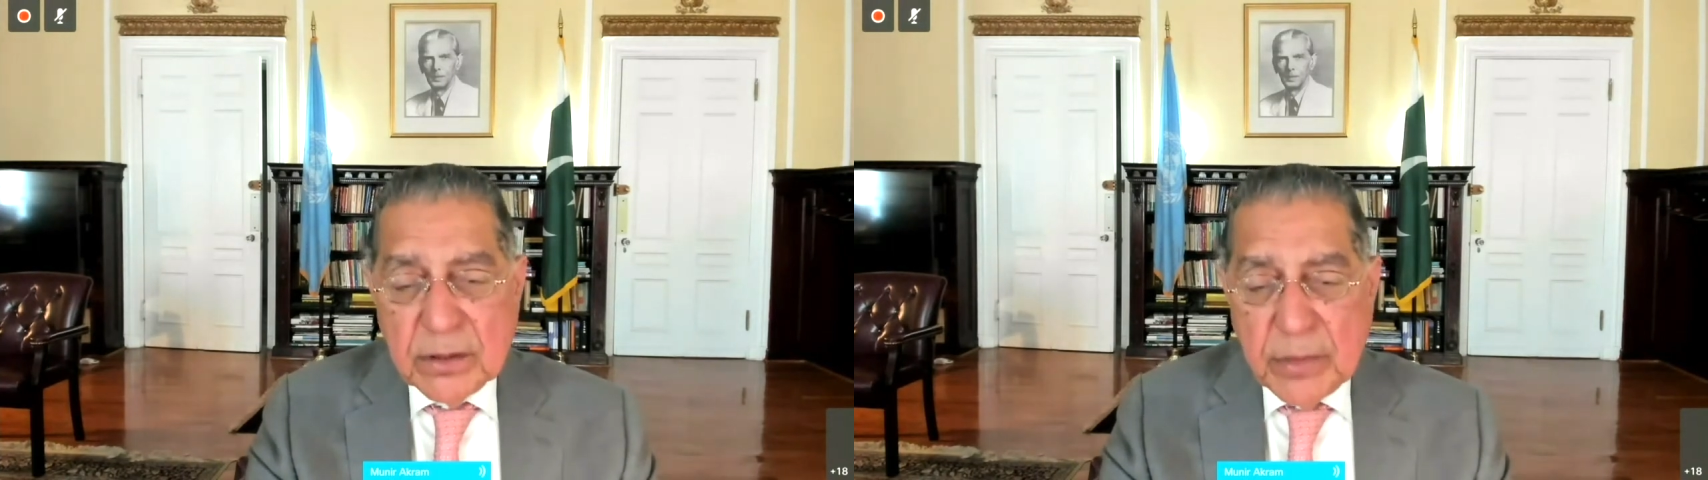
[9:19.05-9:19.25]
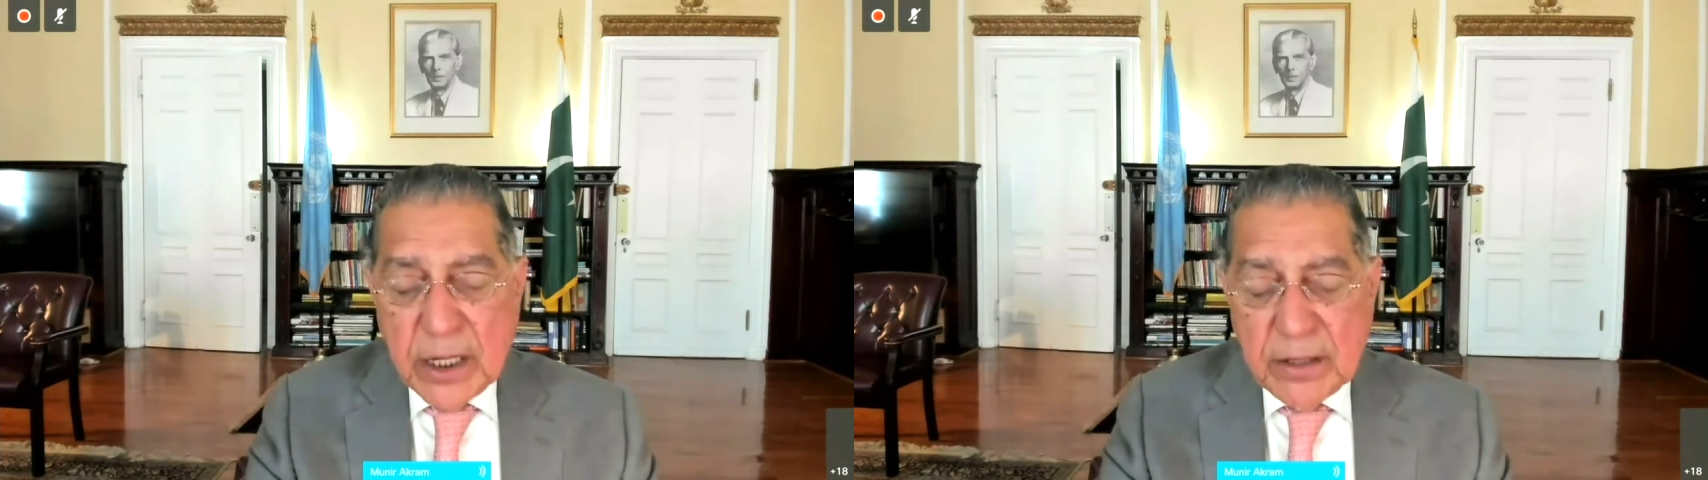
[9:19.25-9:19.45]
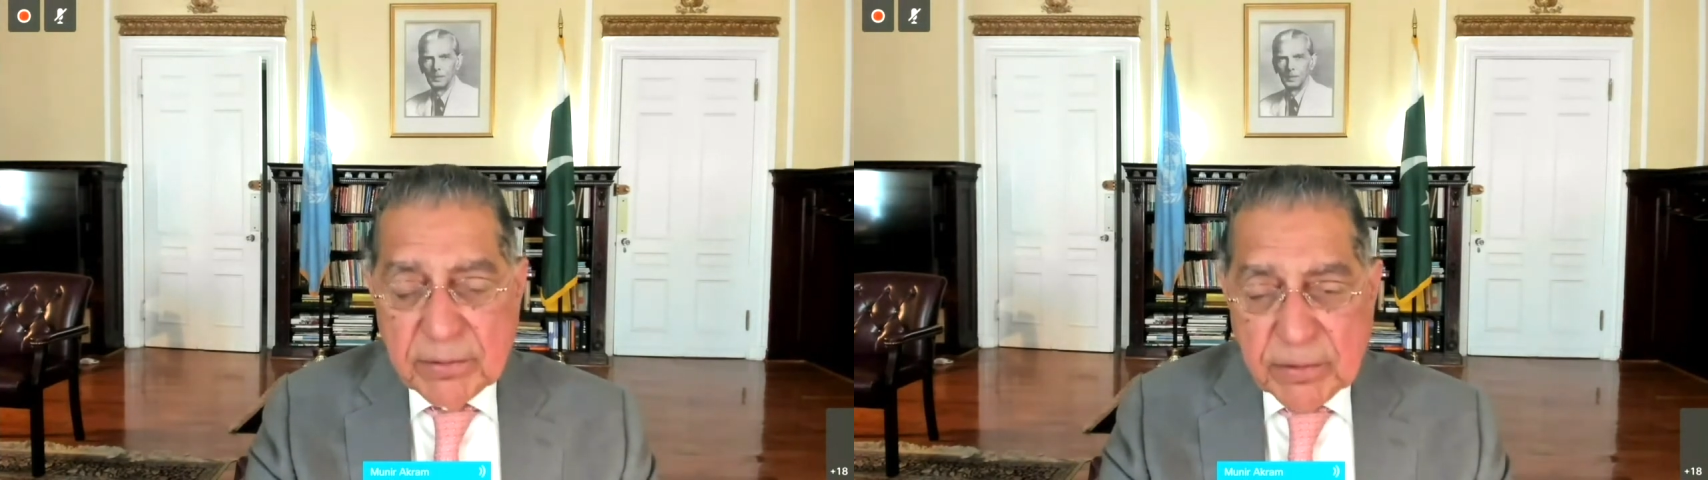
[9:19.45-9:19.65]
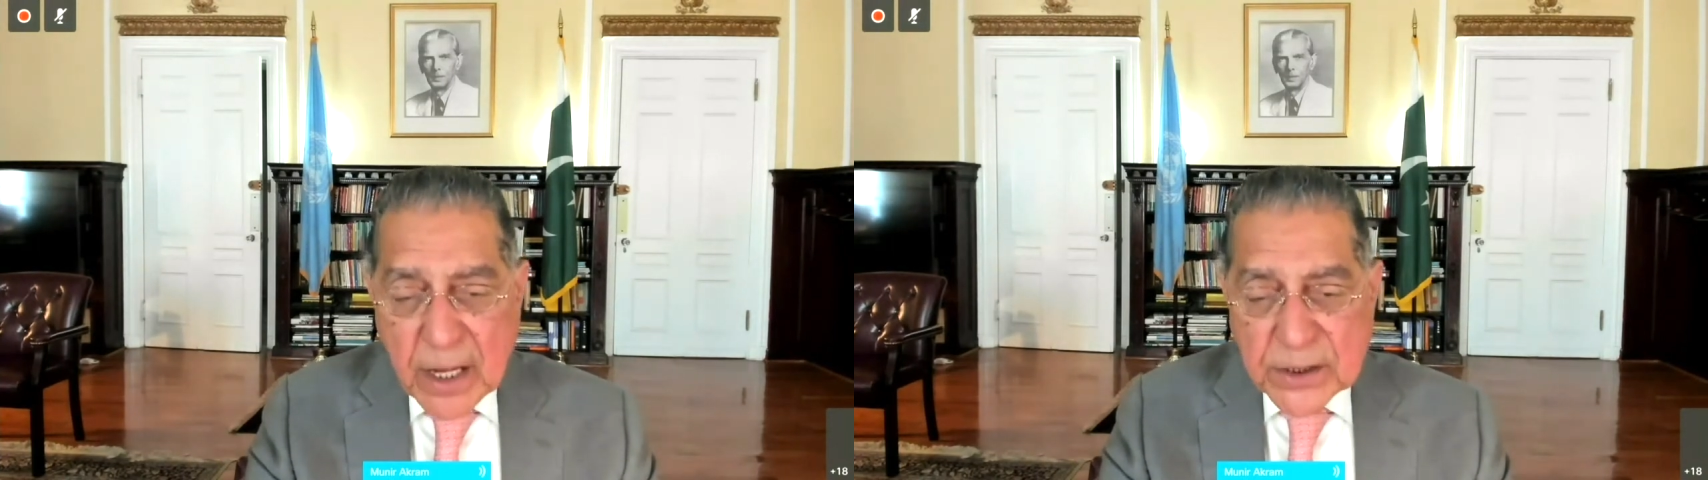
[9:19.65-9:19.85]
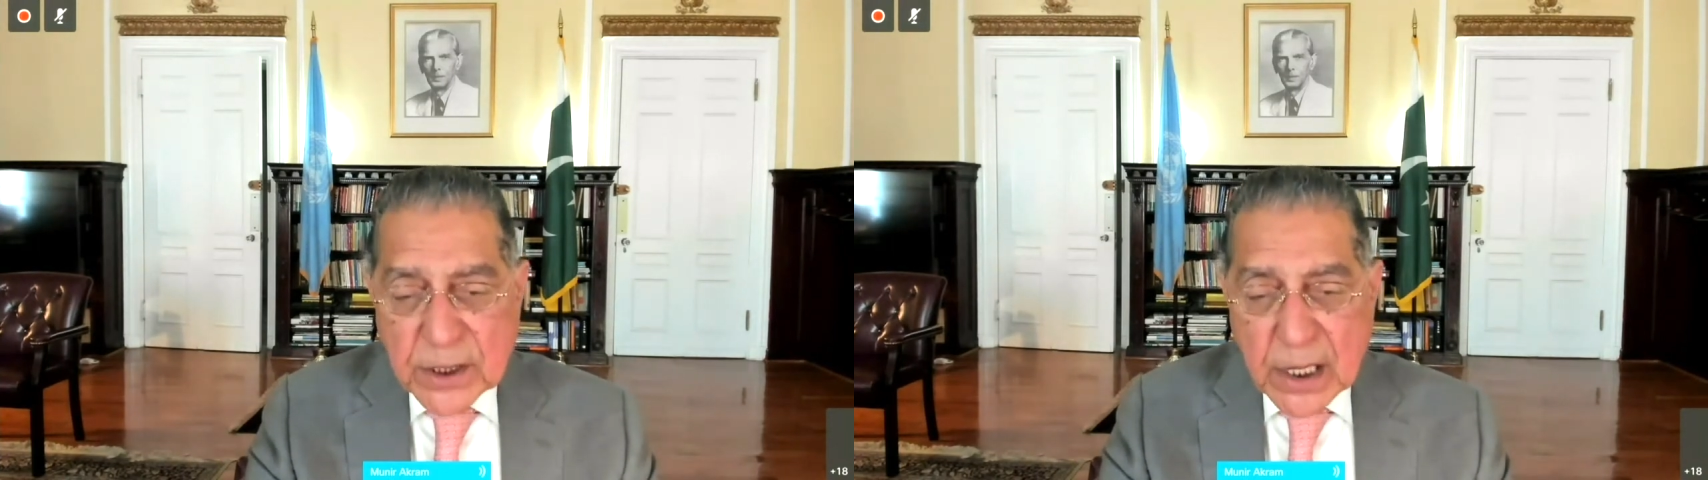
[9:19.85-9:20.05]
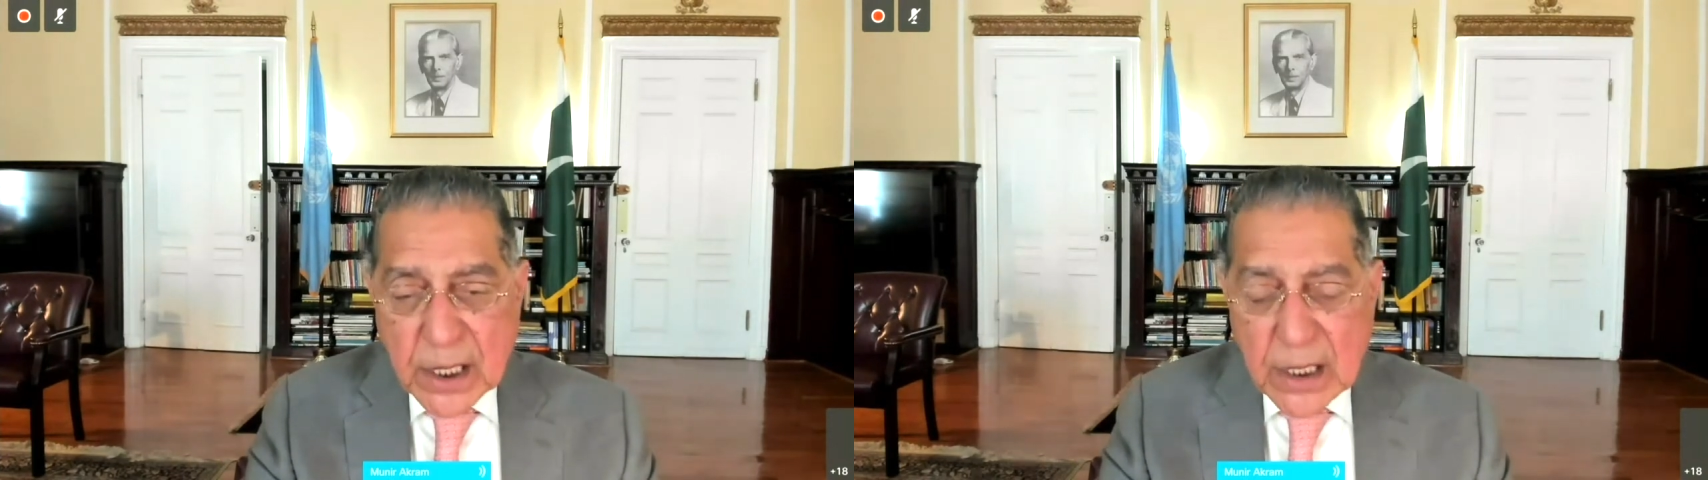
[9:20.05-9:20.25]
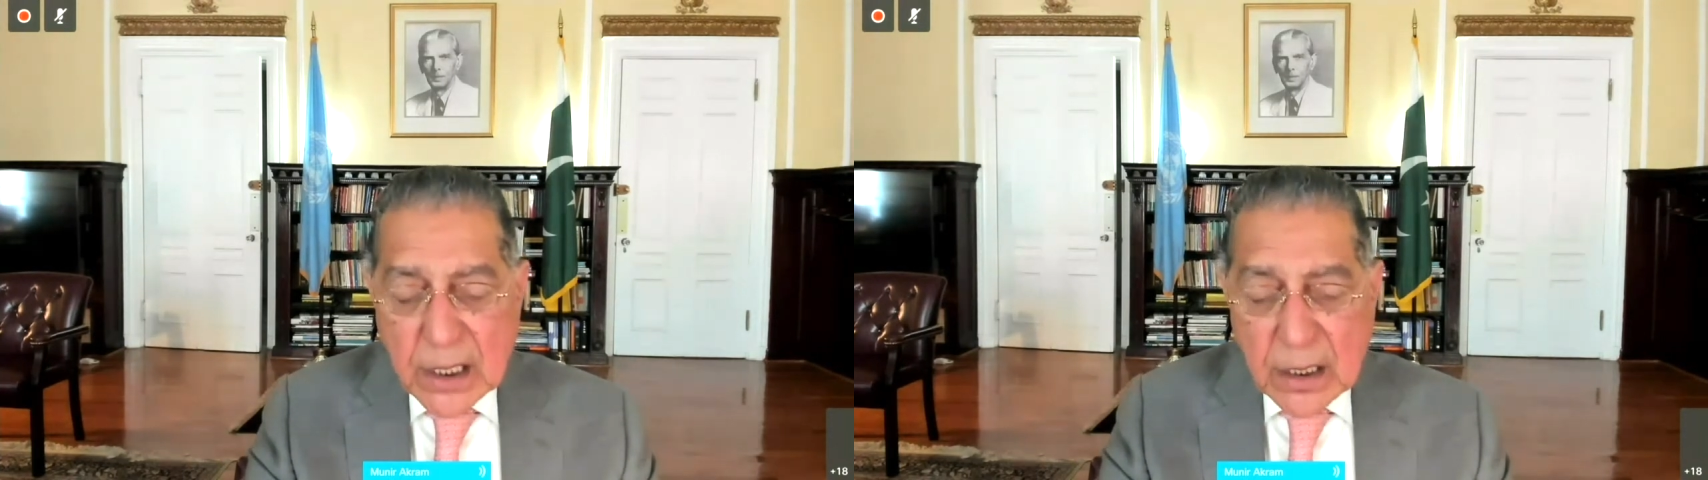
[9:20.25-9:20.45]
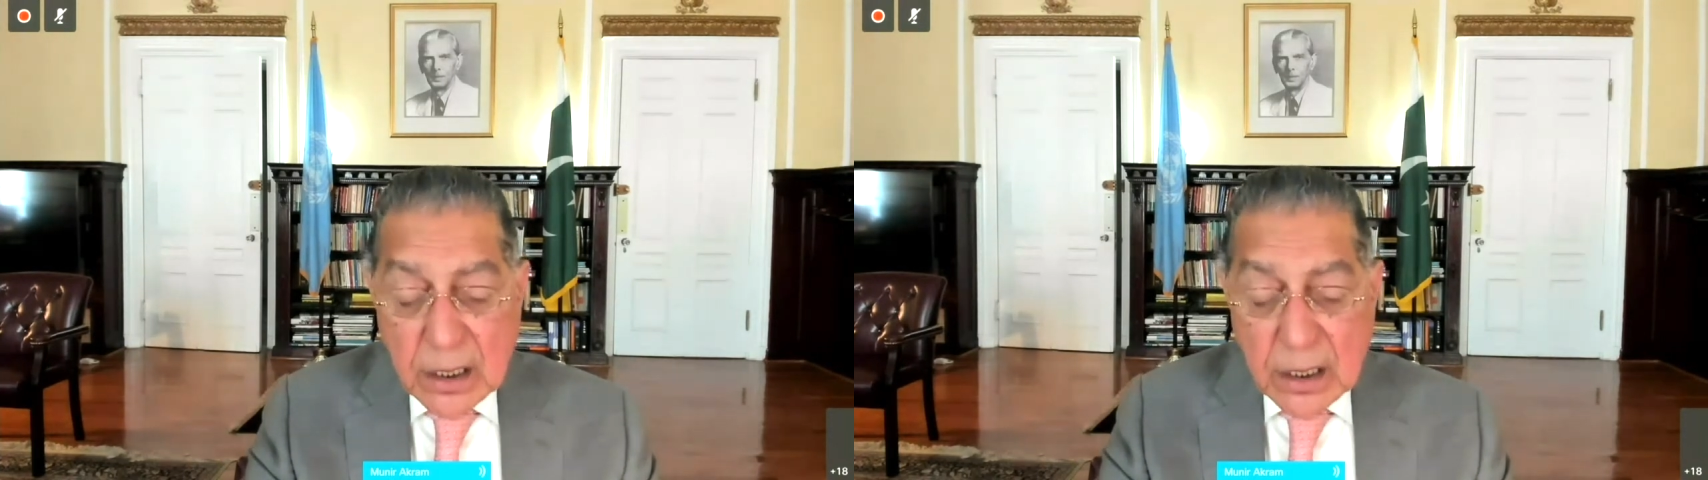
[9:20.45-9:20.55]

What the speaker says: remain fragile